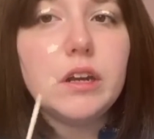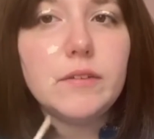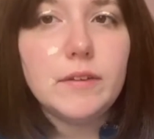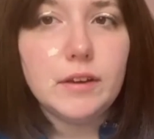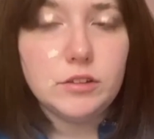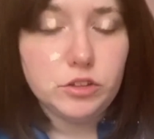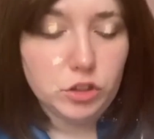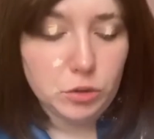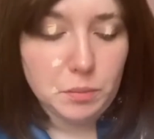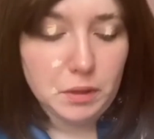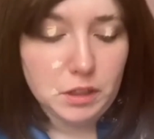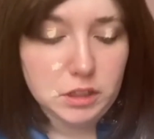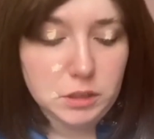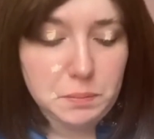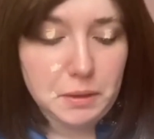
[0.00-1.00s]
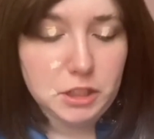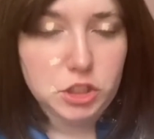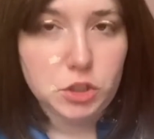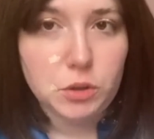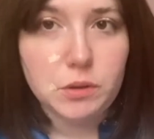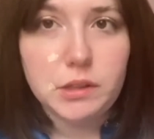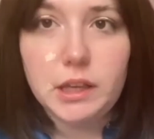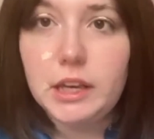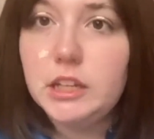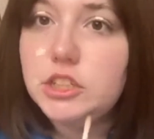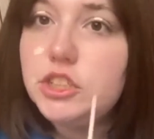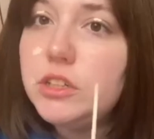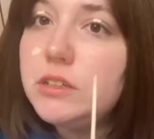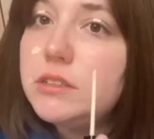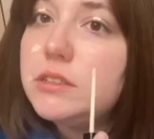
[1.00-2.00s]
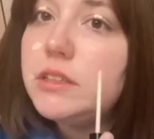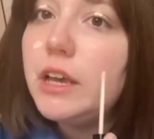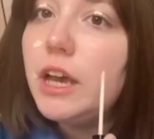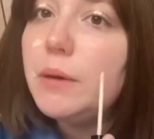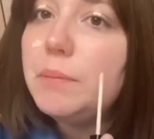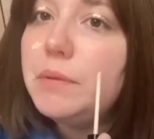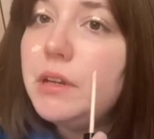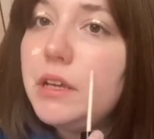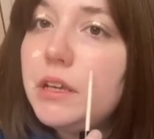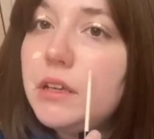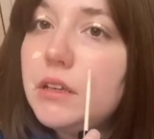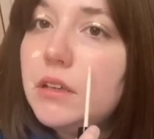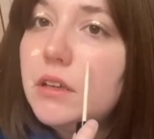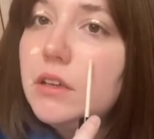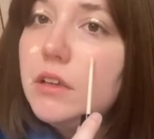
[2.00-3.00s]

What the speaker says: I've had too many special occasions happening.